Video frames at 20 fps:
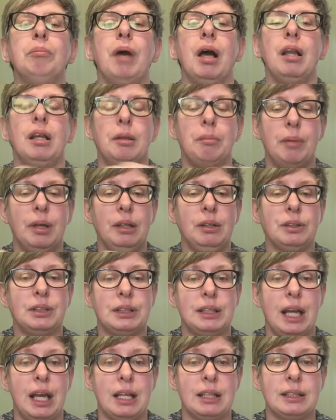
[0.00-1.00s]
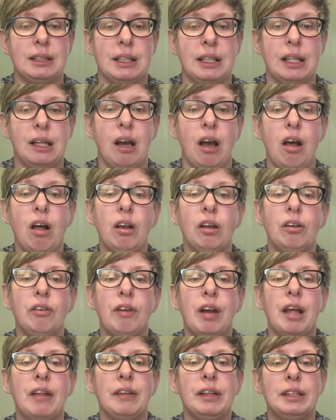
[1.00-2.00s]
Molly Middle's dancing all
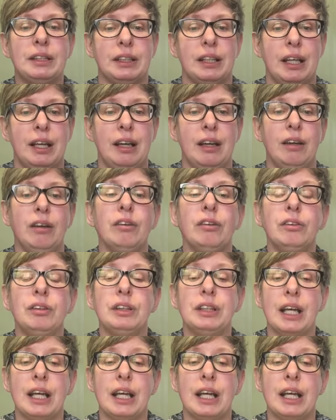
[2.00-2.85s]
around the town.